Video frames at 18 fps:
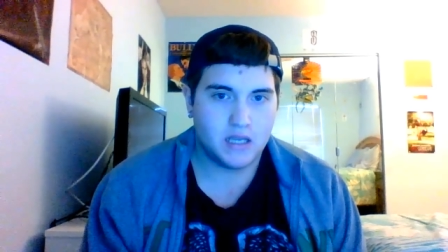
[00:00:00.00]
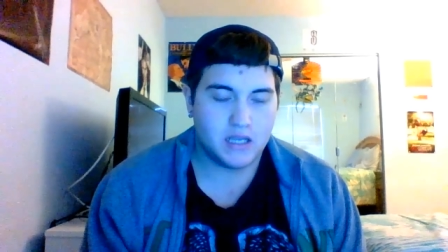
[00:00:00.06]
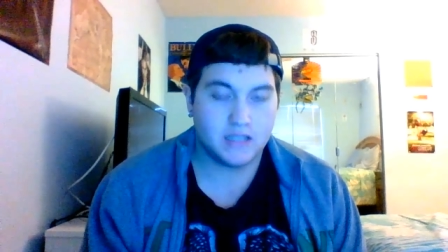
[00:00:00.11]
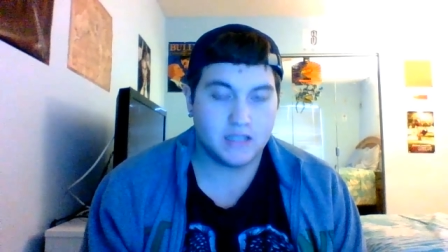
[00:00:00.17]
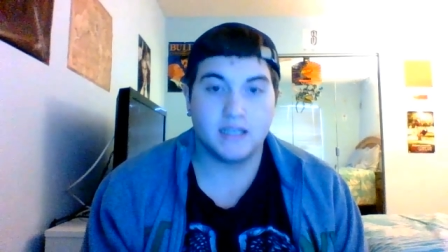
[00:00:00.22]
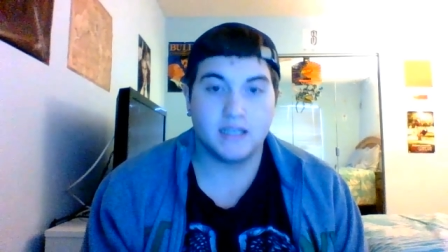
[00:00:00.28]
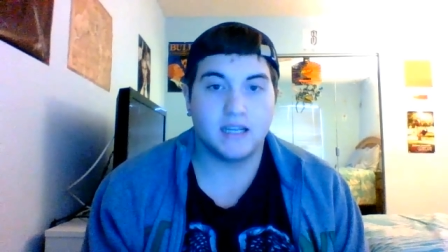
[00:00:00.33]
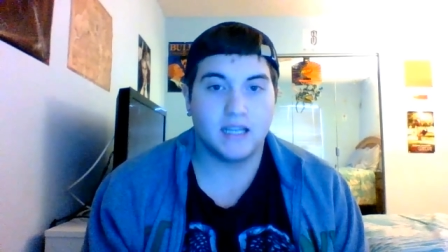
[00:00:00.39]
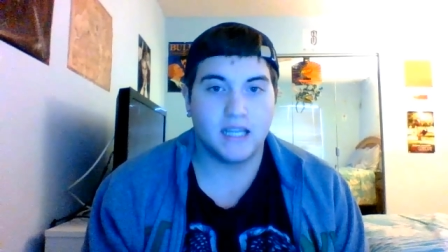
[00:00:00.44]

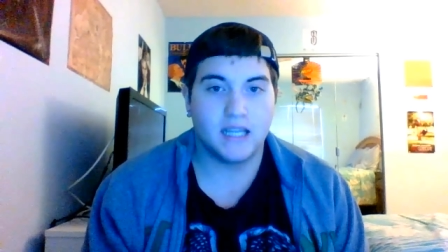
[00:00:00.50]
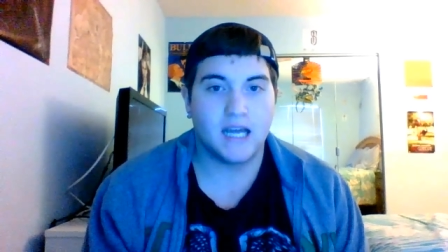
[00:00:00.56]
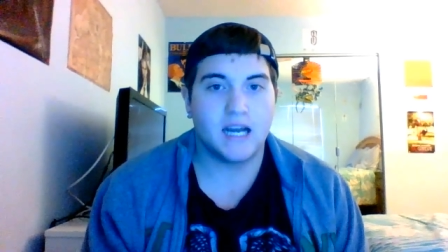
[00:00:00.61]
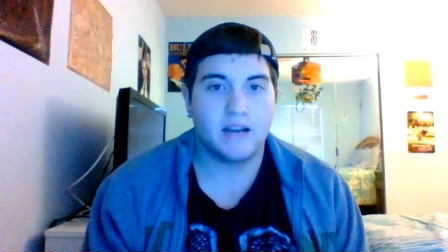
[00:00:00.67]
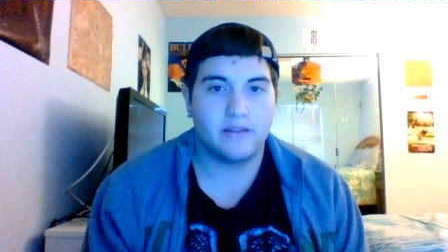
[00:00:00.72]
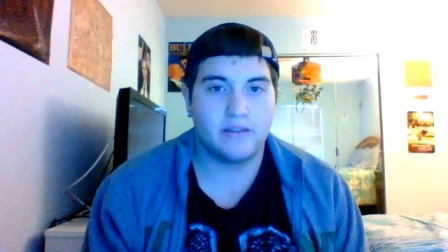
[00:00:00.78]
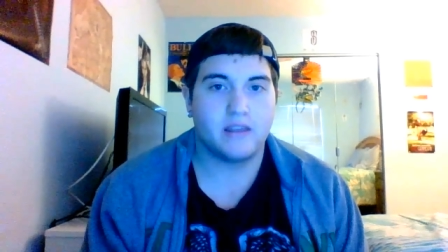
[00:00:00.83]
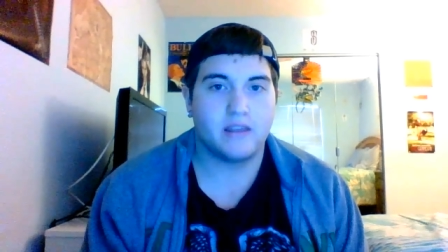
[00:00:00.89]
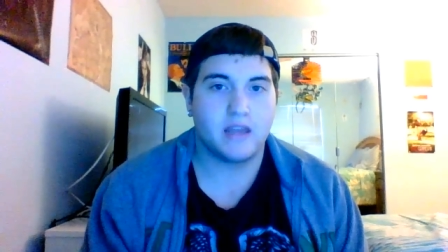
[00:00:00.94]
He did a
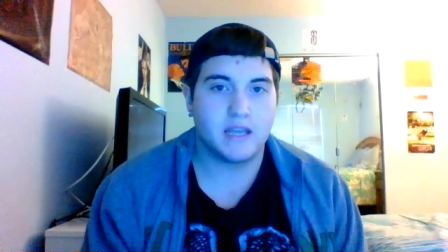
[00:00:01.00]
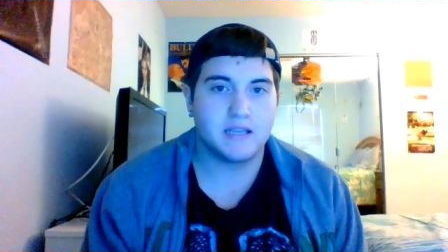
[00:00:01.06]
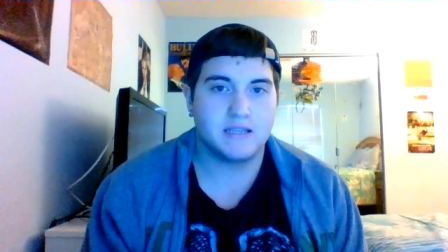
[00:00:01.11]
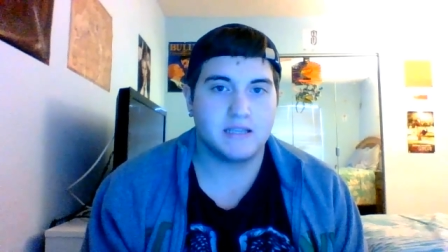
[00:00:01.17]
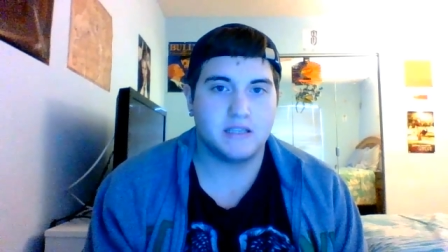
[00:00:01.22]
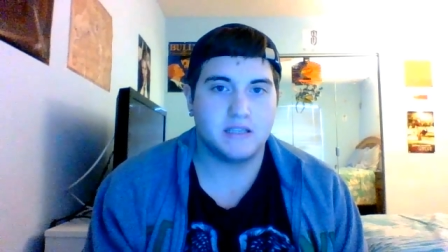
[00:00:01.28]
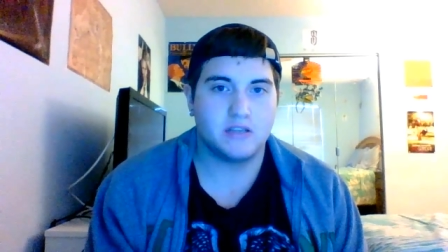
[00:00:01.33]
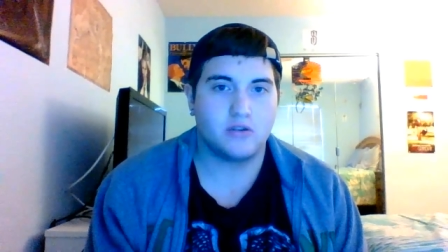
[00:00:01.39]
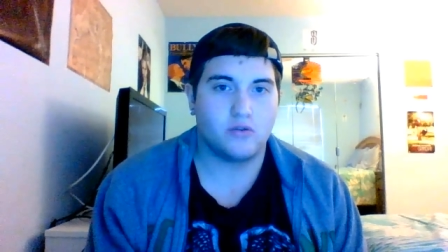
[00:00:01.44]
lot of
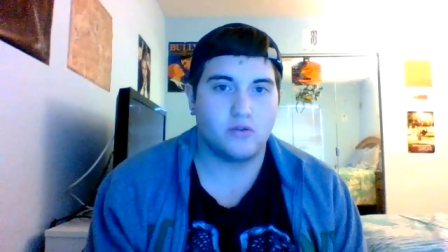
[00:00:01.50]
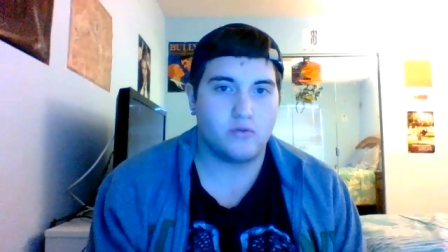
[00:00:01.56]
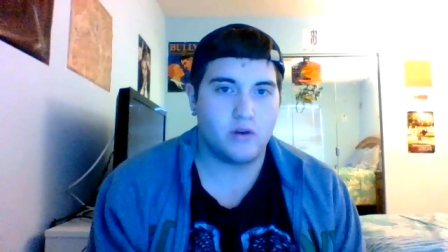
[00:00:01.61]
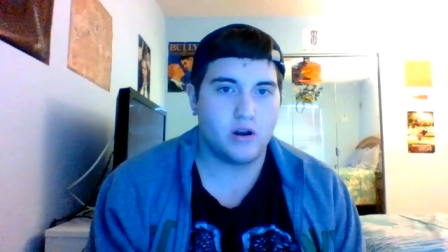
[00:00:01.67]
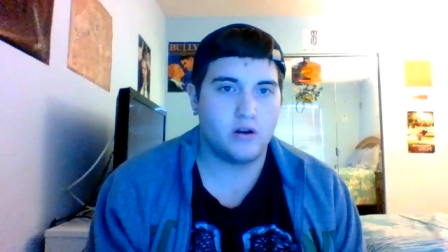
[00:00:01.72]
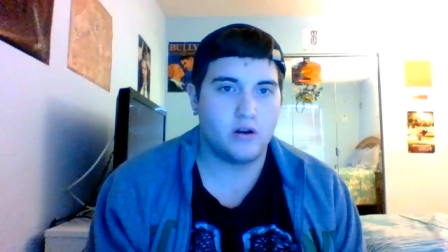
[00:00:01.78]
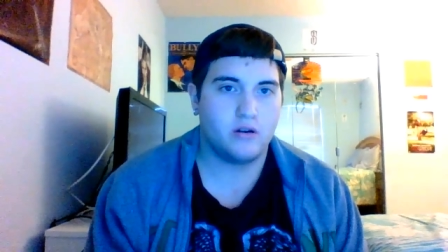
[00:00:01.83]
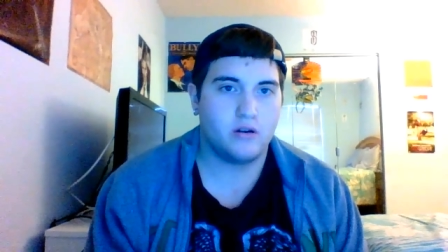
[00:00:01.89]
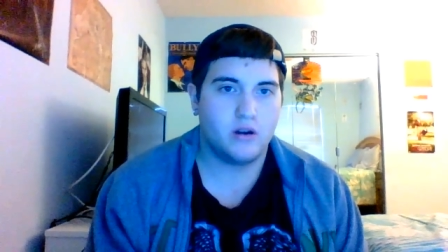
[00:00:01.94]
things in his
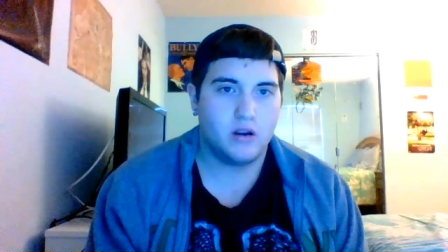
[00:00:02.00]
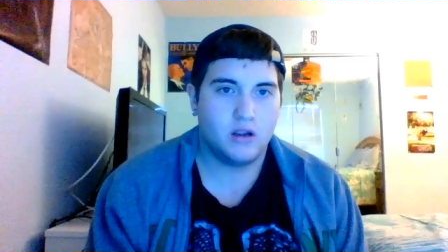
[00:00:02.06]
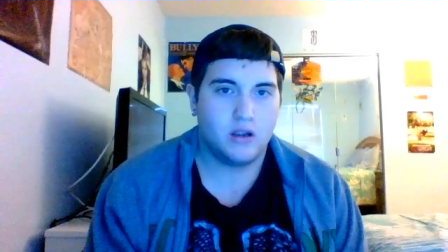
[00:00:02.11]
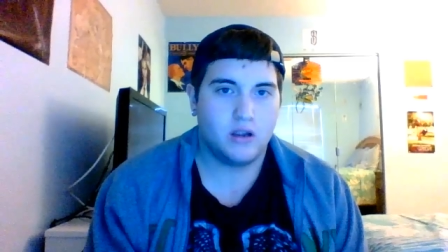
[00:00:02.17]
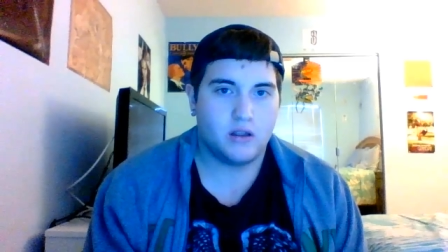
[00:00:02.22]
career